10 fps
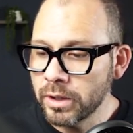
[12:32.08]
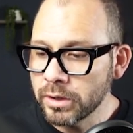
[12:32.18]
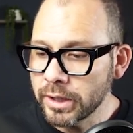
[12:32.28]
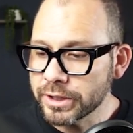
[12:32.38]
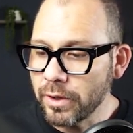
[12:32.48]

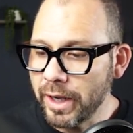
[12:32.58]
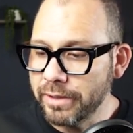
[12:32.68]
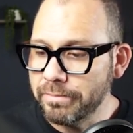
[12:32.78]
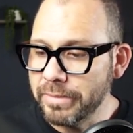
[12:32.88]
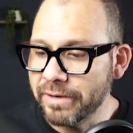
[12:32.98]
Let's go ahead
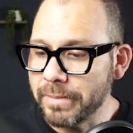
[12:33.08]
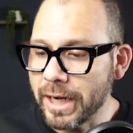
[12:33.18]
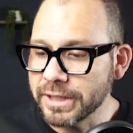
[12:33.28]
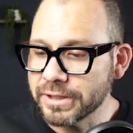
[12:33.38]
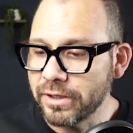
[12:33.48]
and
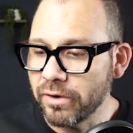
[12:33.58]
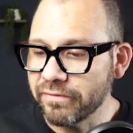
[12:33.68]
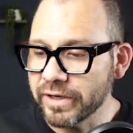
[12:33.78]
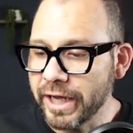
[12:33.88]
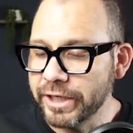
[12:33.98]
minimize the
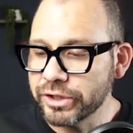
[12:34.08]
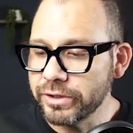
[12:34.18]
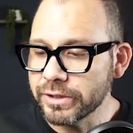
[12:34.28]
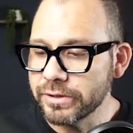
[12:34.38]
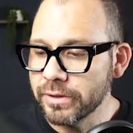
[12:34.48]

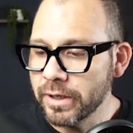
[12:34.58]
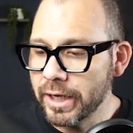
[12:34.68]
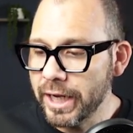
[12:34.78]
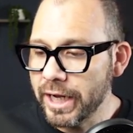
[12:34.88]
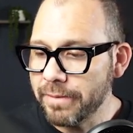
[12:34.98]
notifications
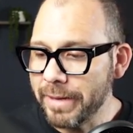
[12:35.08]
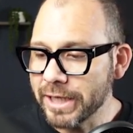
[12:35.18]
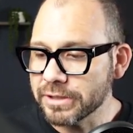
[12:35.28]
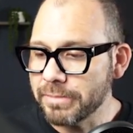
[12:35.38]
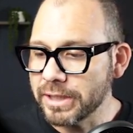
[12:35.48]
and
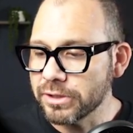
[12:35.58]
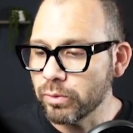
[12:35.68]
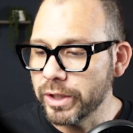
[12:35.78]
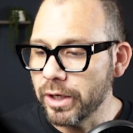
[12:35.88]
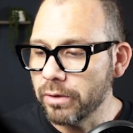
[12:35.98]
maximize the
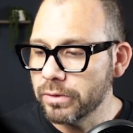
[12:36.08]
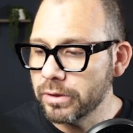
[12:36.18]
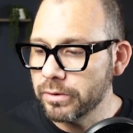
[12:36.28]
window.